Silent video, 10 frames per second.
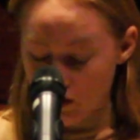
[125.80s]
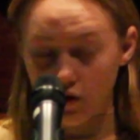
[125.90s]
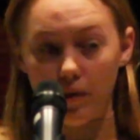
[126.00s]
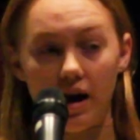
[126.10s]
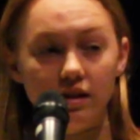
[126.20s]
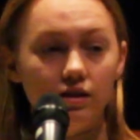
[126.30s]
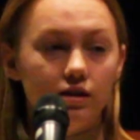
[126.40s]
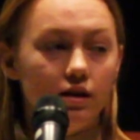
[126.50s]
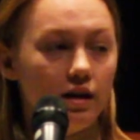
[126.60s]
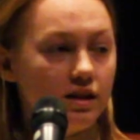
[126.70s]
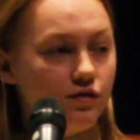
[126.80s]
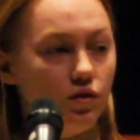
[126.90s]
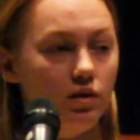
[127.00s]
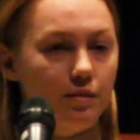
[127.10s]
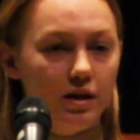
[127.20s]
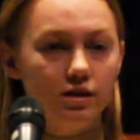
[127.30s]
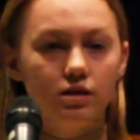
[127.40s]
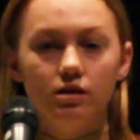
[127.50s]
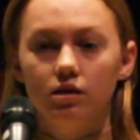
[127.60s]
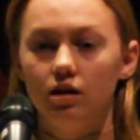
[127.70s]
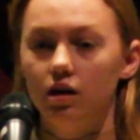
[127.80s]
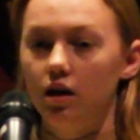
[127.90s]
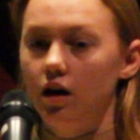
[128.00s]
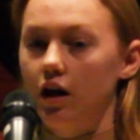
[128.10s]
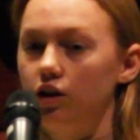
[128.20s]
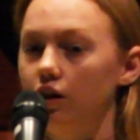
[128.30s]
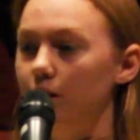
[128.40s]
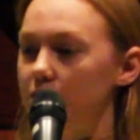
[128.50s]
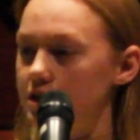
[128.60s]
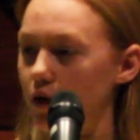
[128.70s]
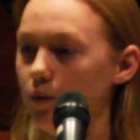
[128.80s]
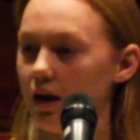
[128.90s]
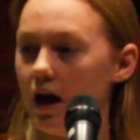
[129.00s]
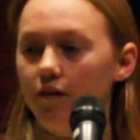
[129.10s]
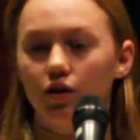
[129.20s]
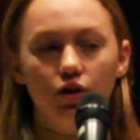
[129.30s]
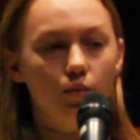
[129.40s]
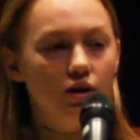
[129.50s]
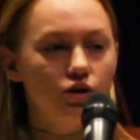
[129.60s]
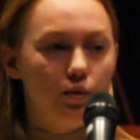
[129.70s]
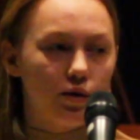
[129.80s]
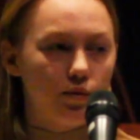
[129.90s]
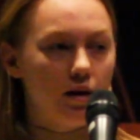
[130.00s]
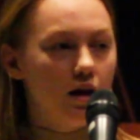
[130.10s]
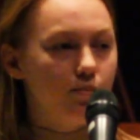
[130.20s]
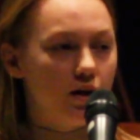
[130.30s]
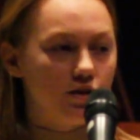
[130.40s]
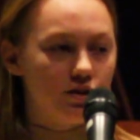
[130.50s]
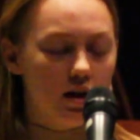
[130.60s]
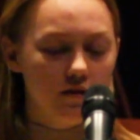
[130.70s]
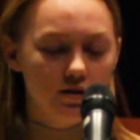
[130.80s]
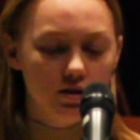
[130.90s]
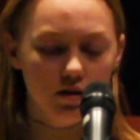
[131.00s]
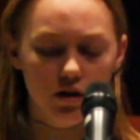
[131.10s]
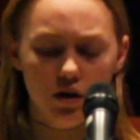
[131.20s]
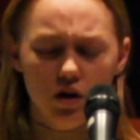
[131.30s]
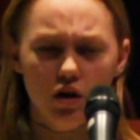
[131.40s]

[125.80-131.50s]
Your mind, it has few limits. And the limits that we have are the ones we create by ourselves.